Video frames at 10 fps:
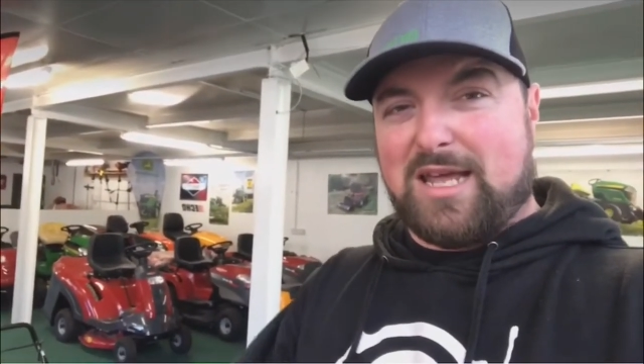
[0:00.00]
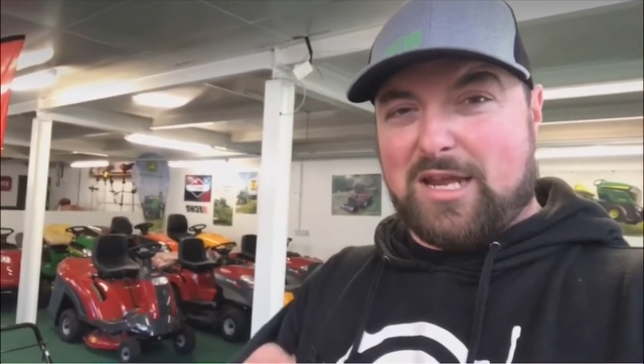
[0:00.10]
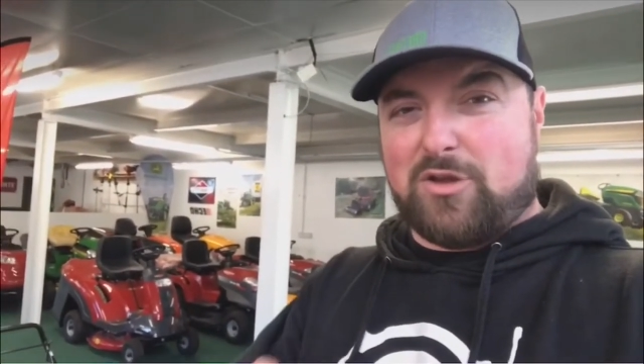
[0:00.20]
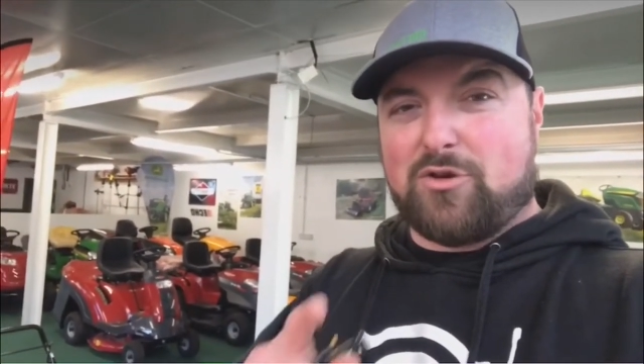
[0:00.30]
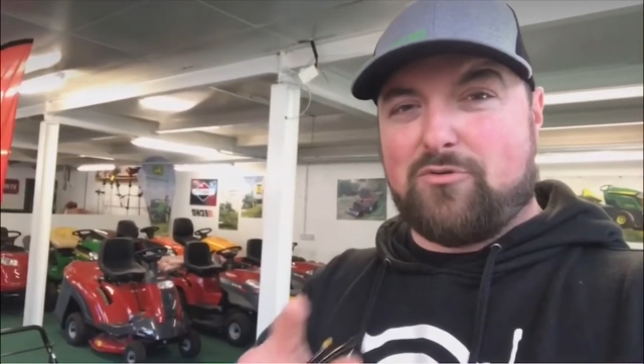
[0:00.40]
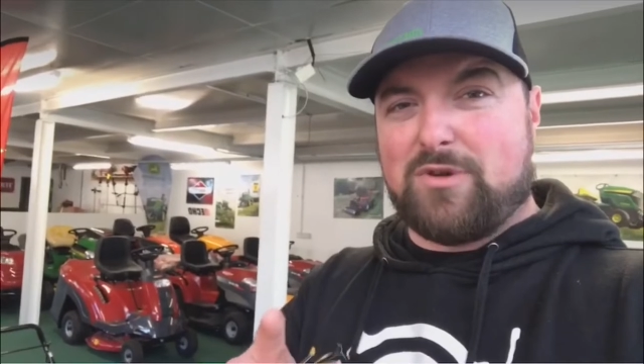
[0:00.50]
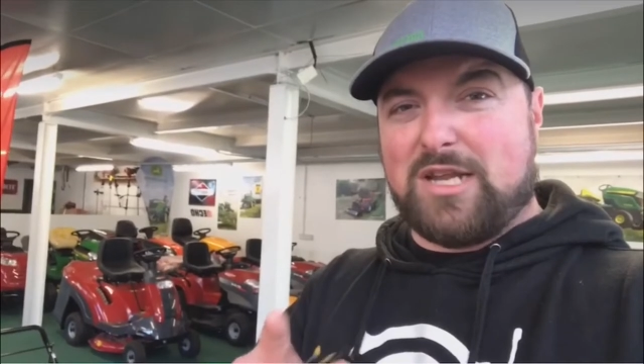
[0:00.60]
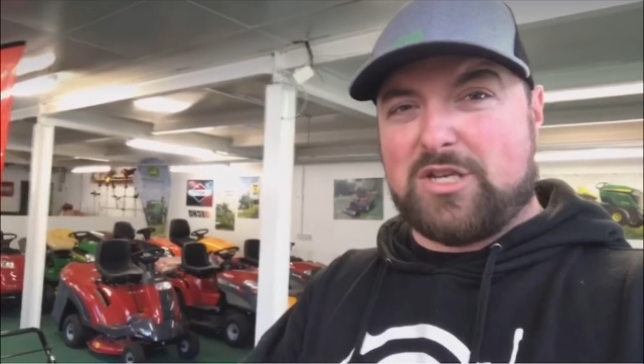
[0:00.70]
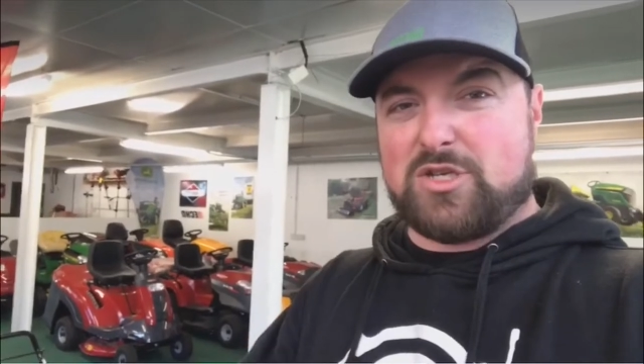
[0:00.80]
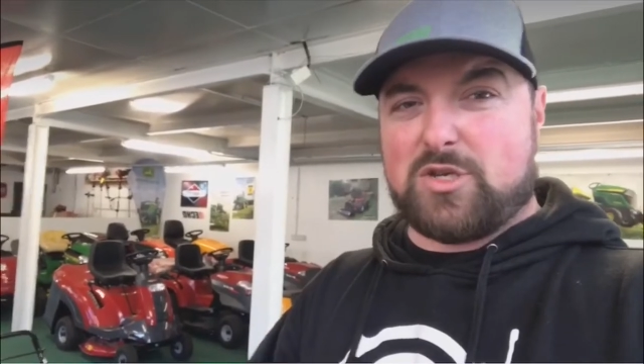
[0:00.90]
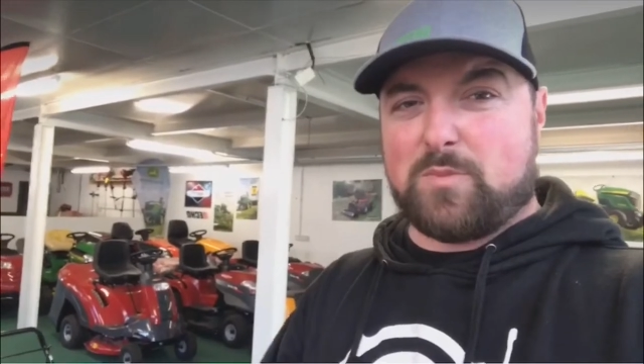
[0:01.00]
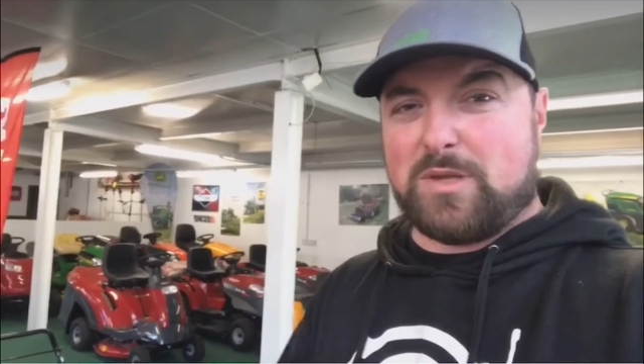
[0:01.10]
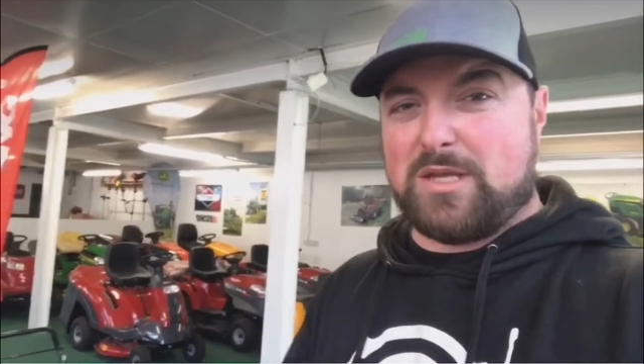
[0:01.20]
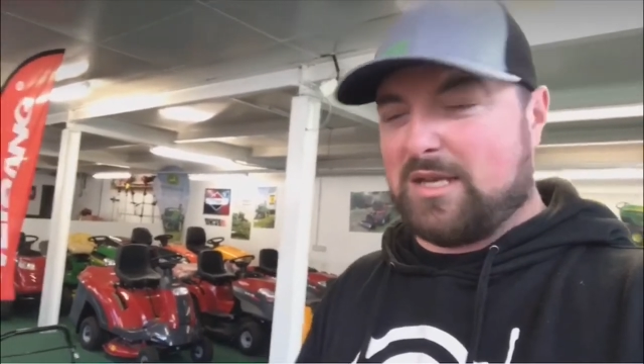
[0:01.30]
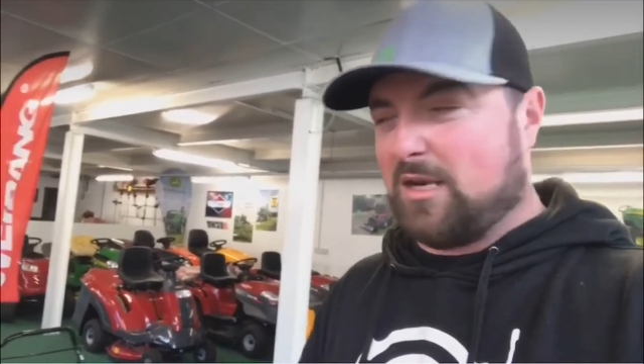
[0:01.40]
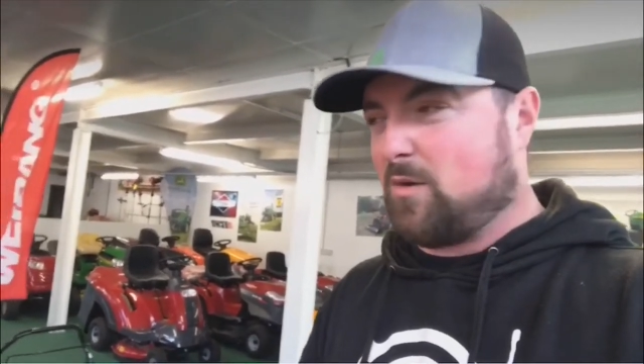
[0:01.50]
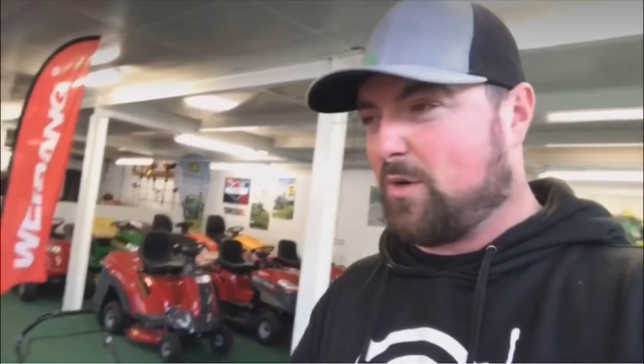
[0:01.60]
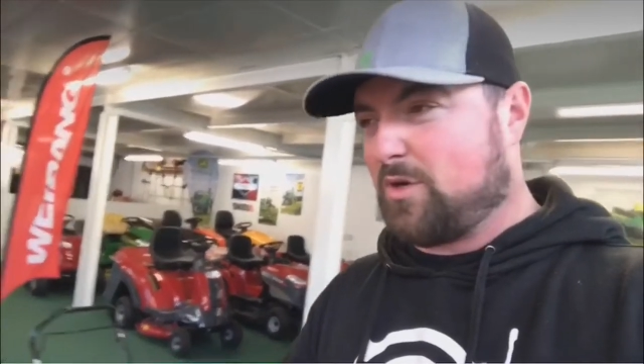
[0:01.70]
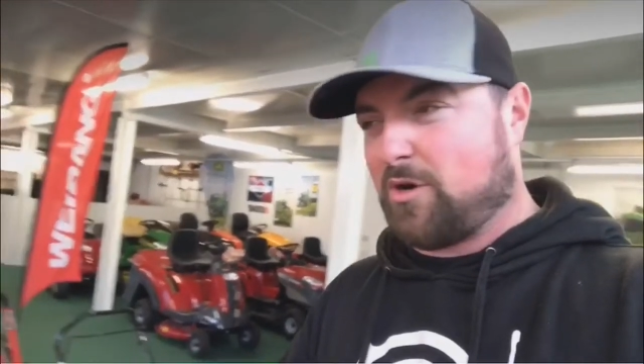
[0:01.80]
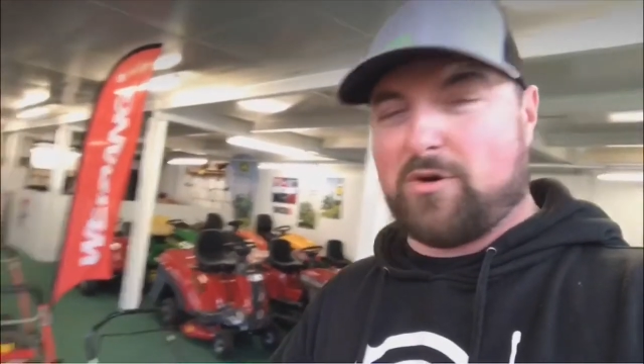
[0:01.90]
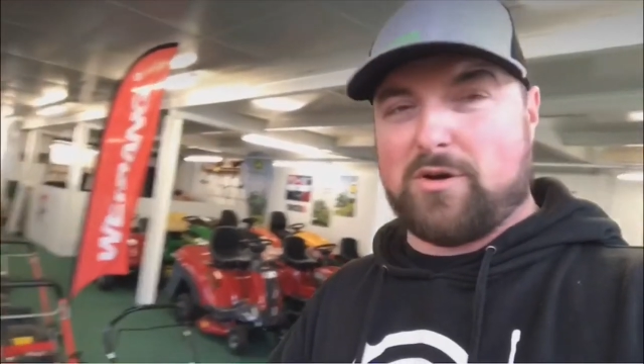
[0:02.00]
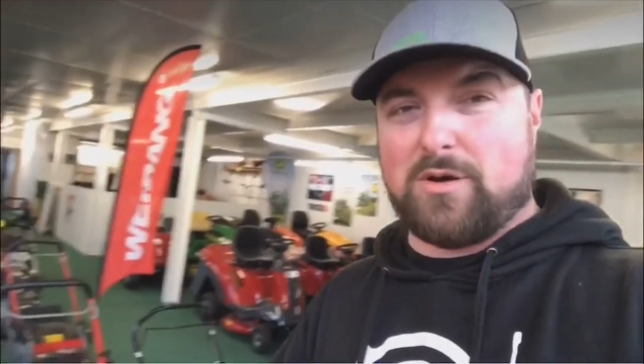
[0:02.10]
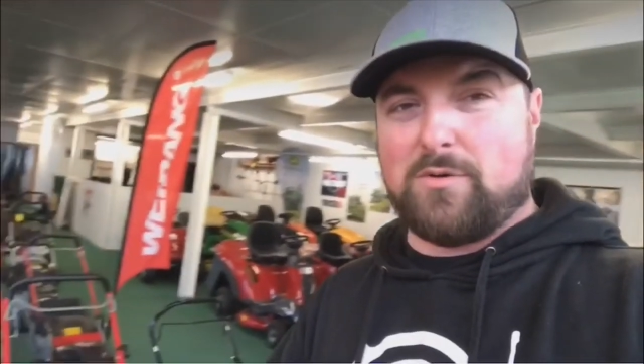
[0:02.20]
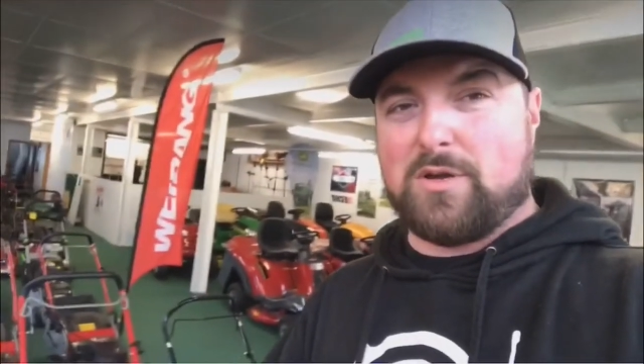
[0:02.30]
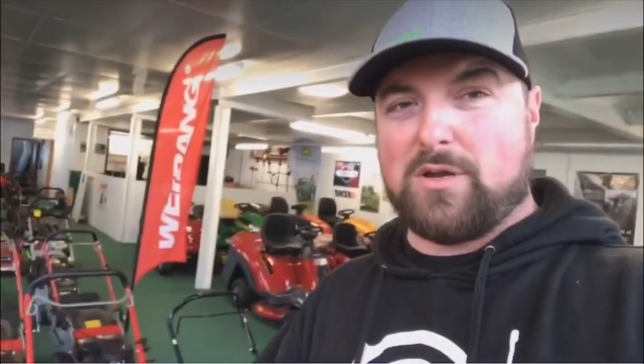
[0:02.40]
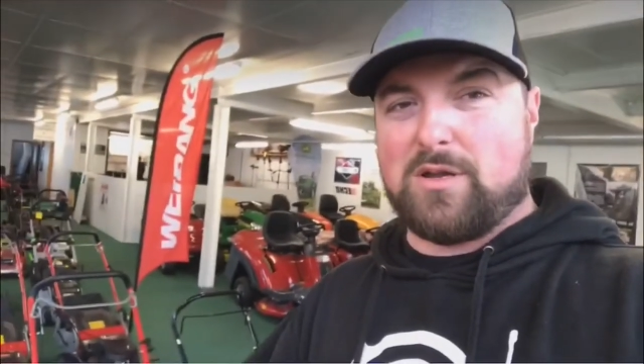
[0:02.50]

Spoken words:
A good relationship with the dealer will turn around